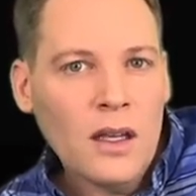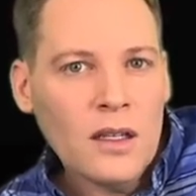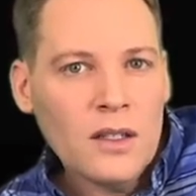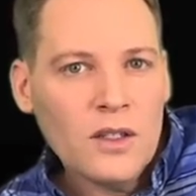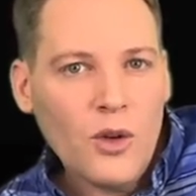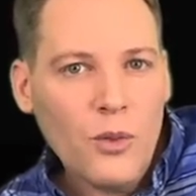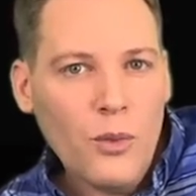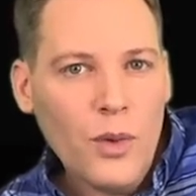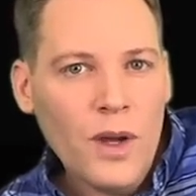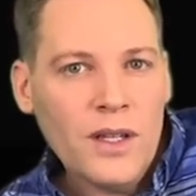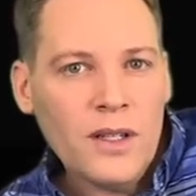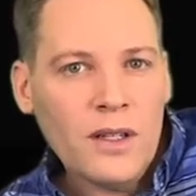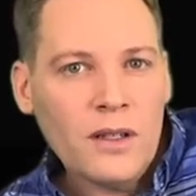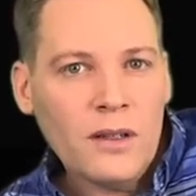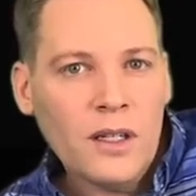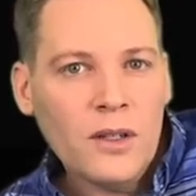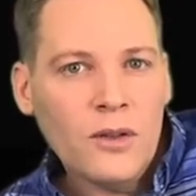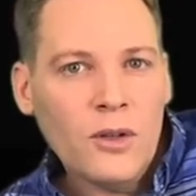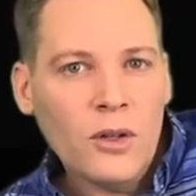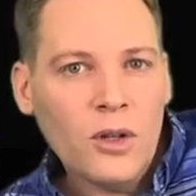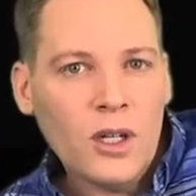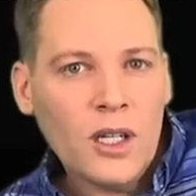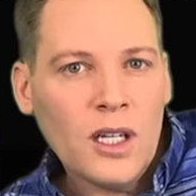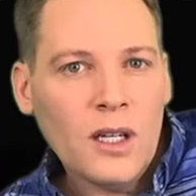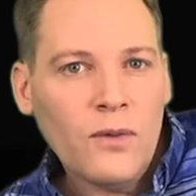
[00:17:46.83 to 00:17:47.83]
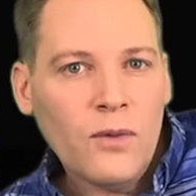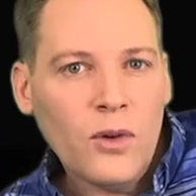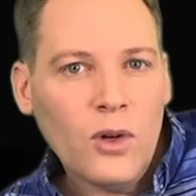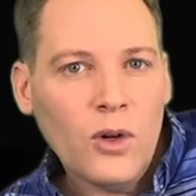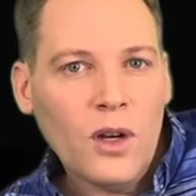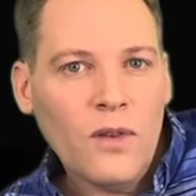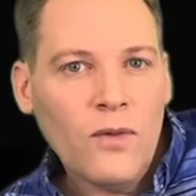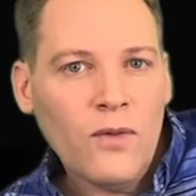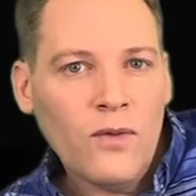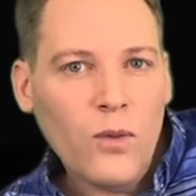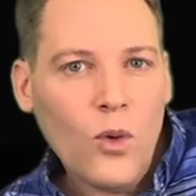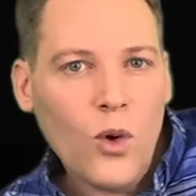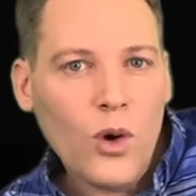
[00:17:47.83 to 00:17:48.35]
So basically, they're looking for
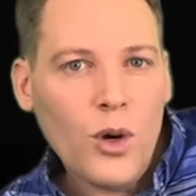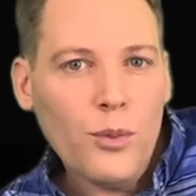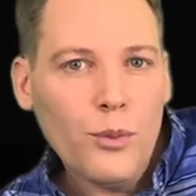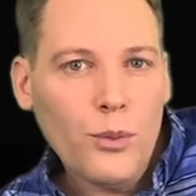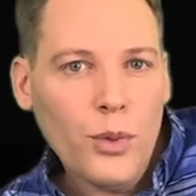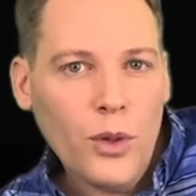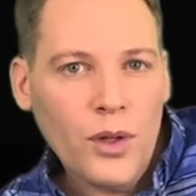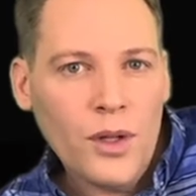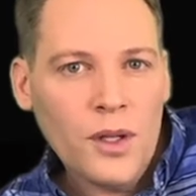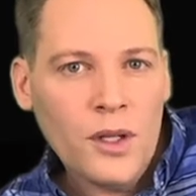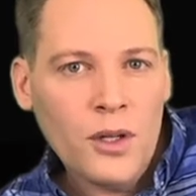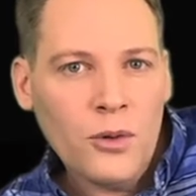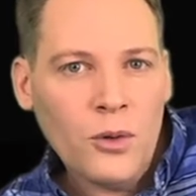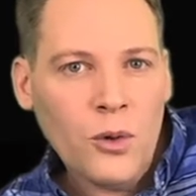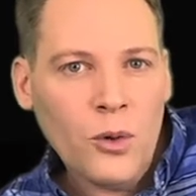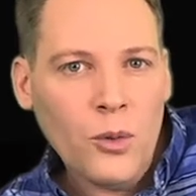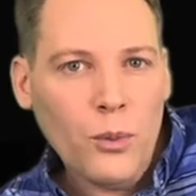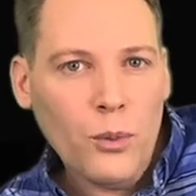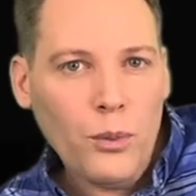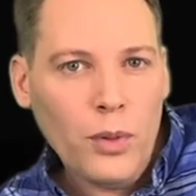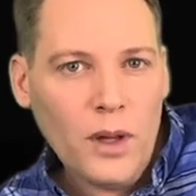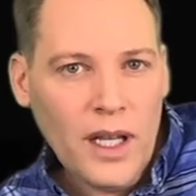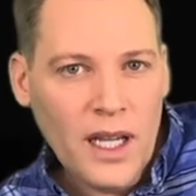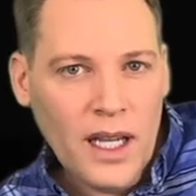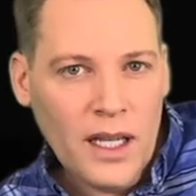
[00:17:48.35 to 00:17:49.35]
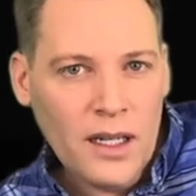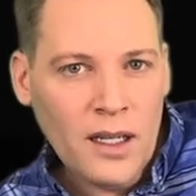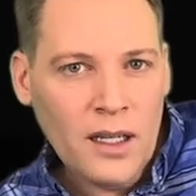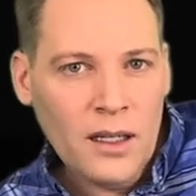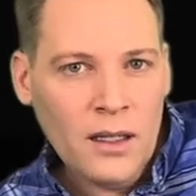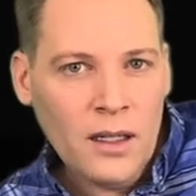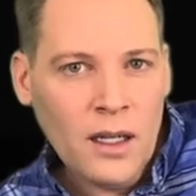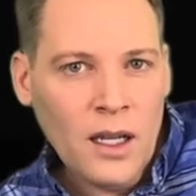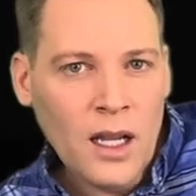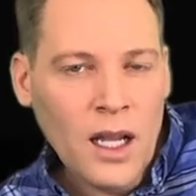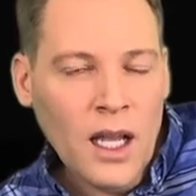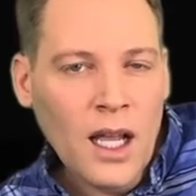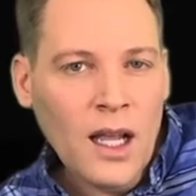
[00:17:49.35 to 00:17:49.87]
a 4-billion-year-old
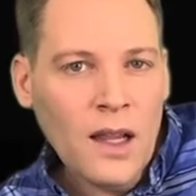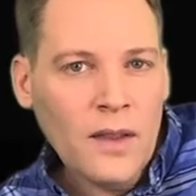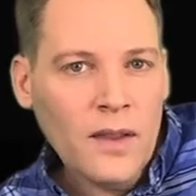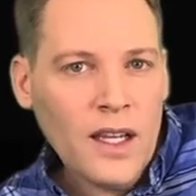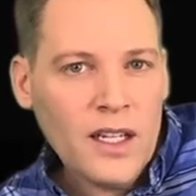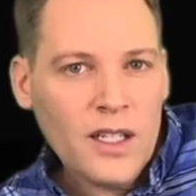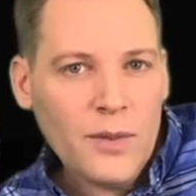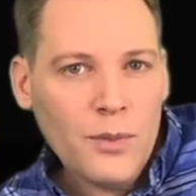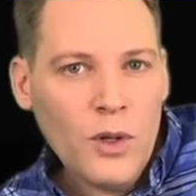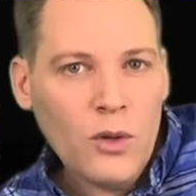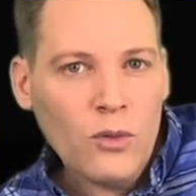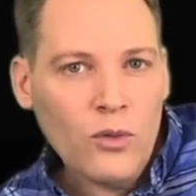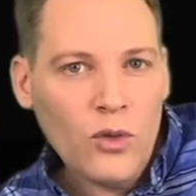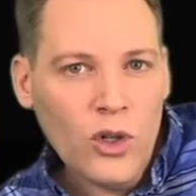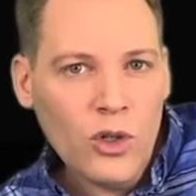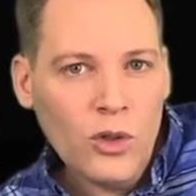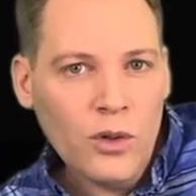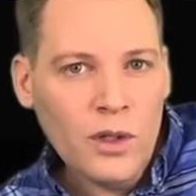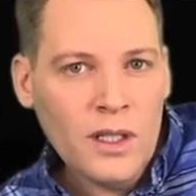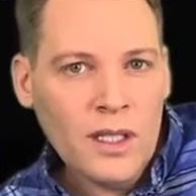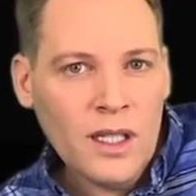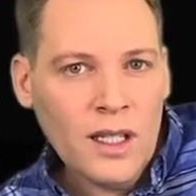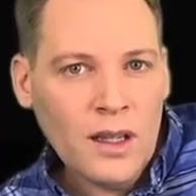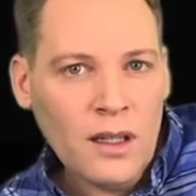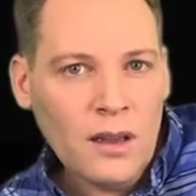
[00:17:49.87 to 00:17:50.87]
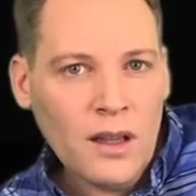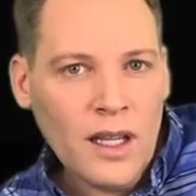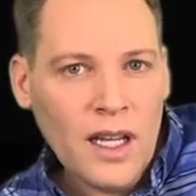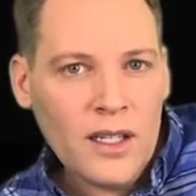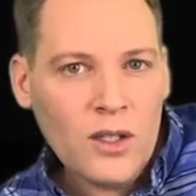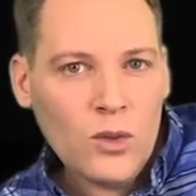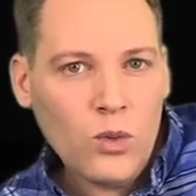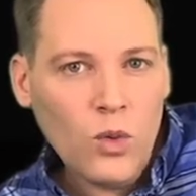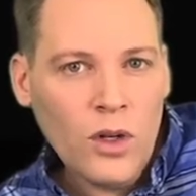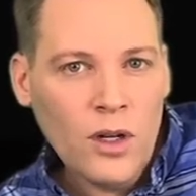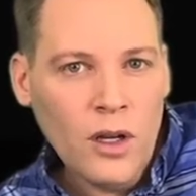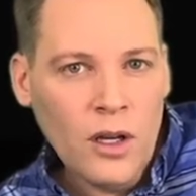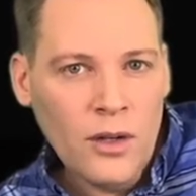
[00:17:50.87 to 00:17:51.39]
planet that has been ruined in the
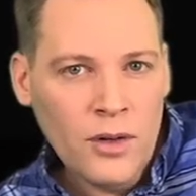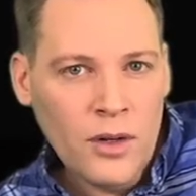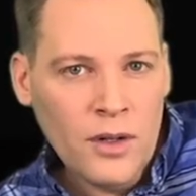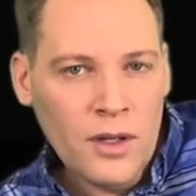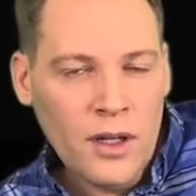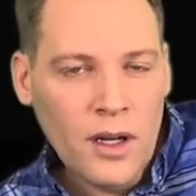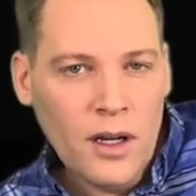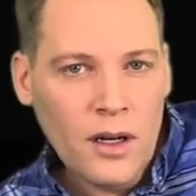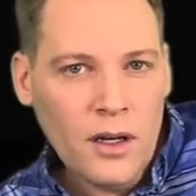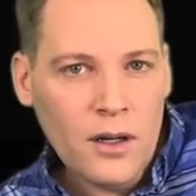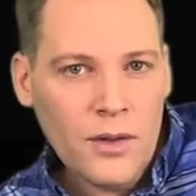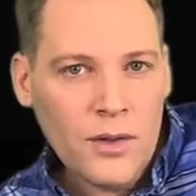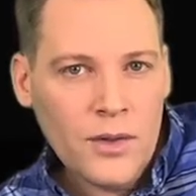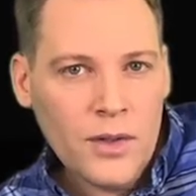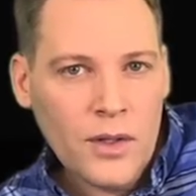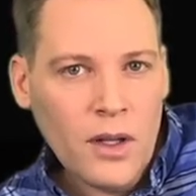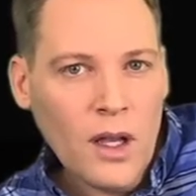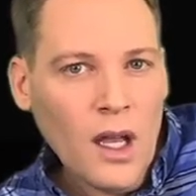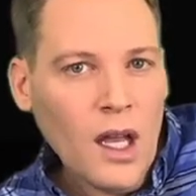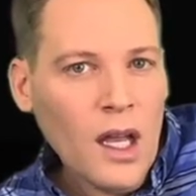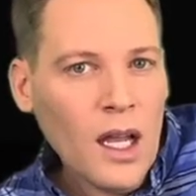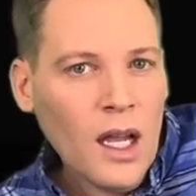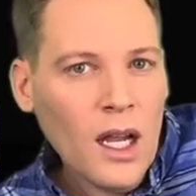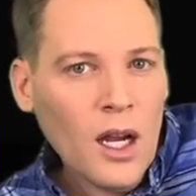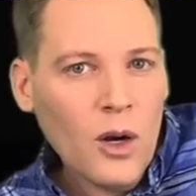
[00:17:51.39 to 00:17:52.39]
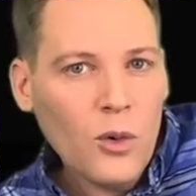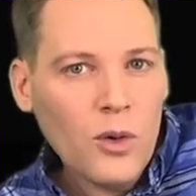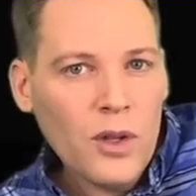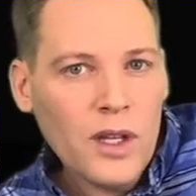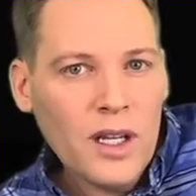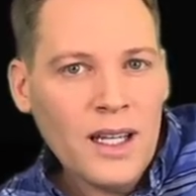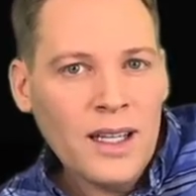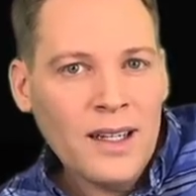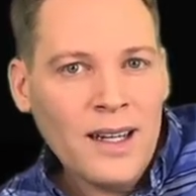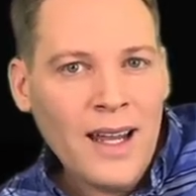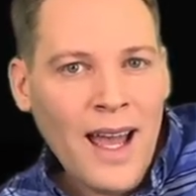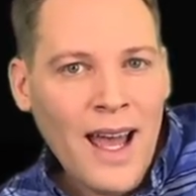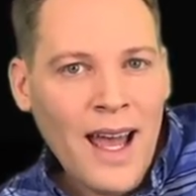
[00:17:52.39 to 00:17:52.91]
last 100 years, where
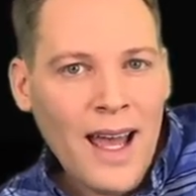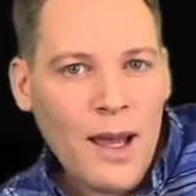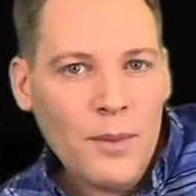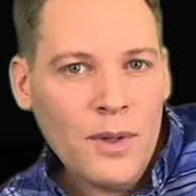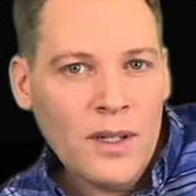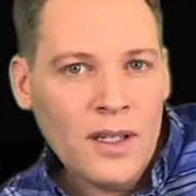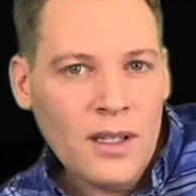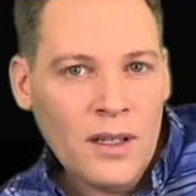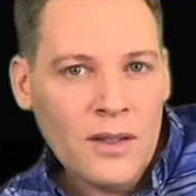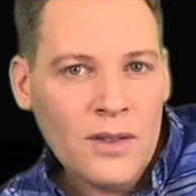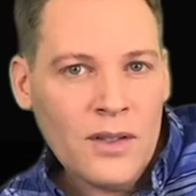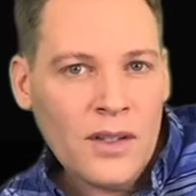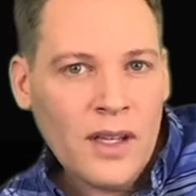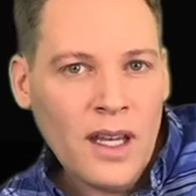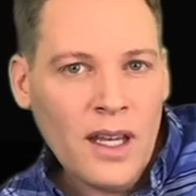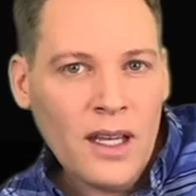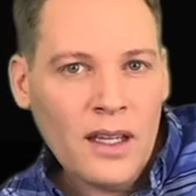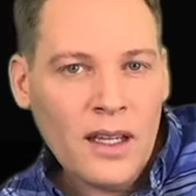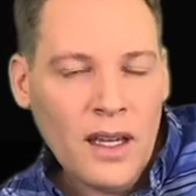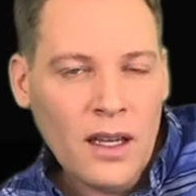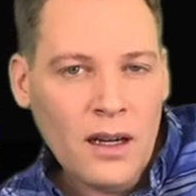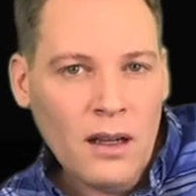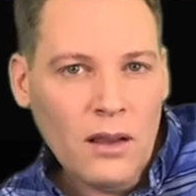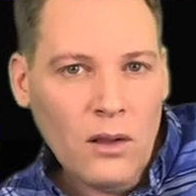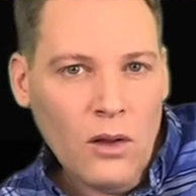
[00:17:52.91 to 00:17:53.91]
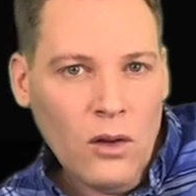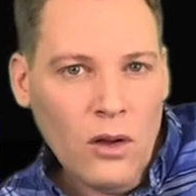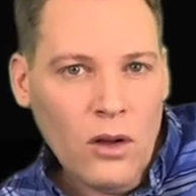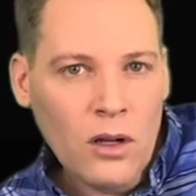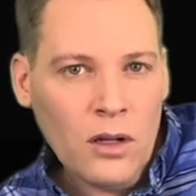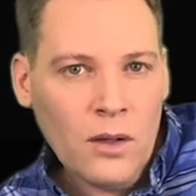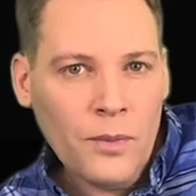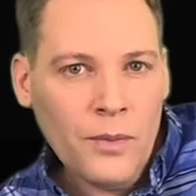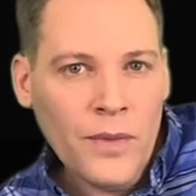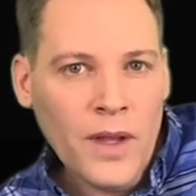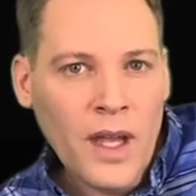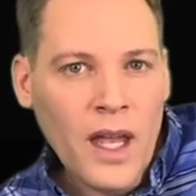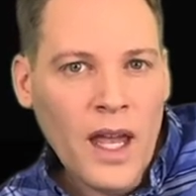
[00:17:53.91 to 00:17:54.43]
the inhabitants can't get
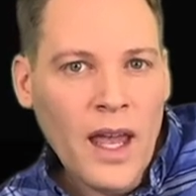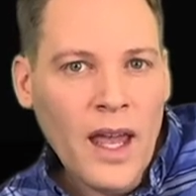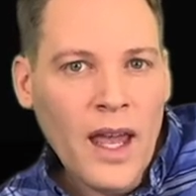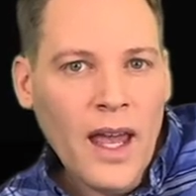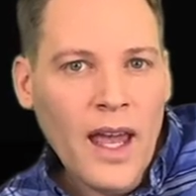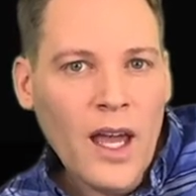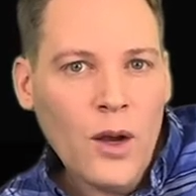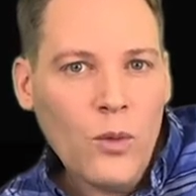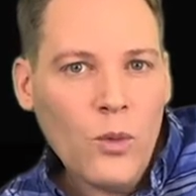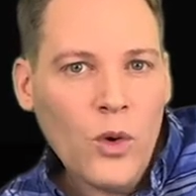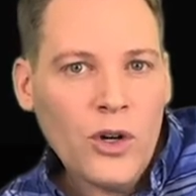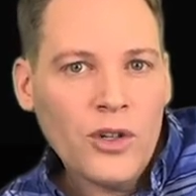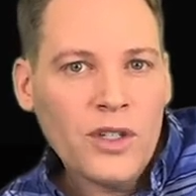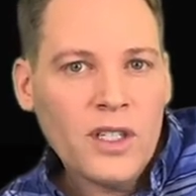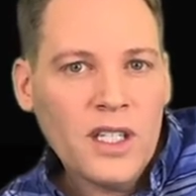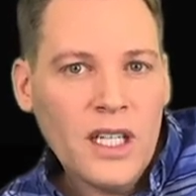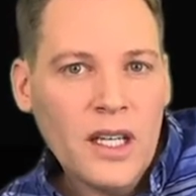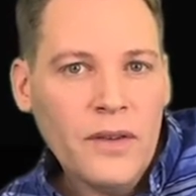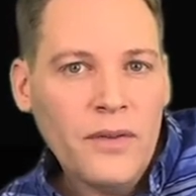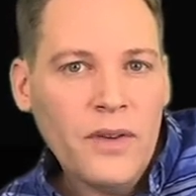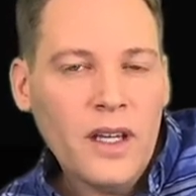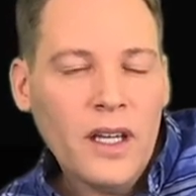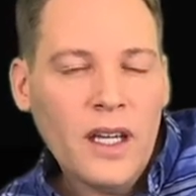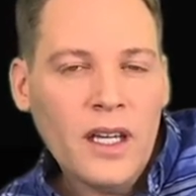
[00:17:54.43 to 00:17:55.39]
along, and where TV